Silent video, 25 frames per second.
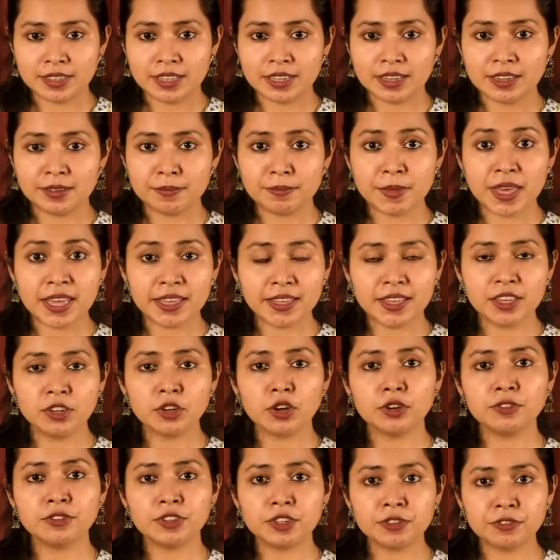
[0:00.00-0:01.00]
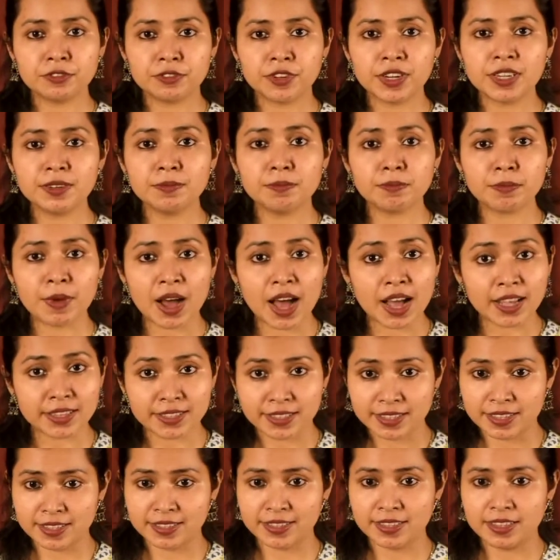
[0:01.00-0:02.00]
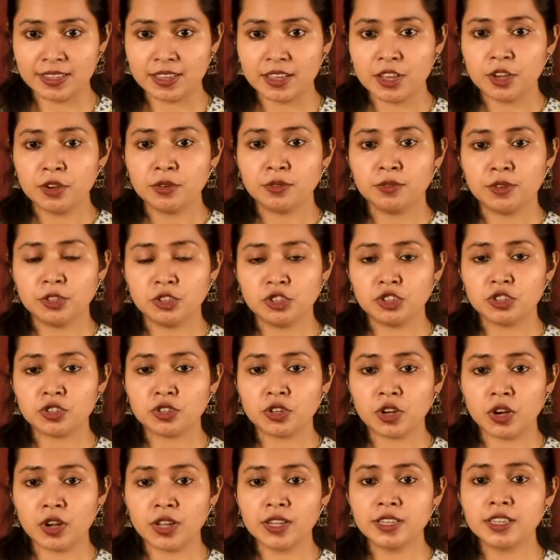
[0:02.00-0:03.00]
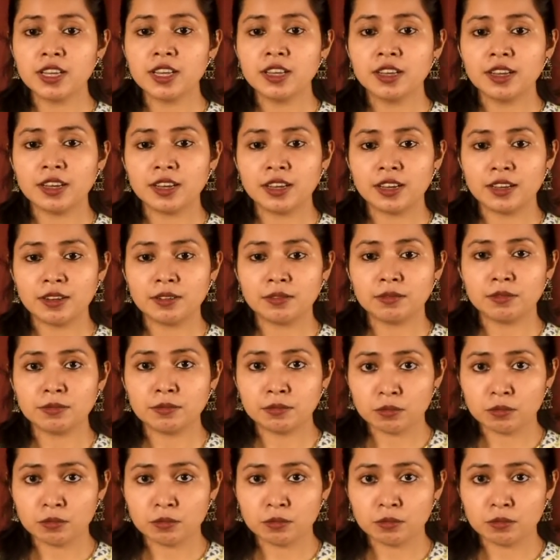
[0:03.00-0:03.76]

the making of different masks which is called uh,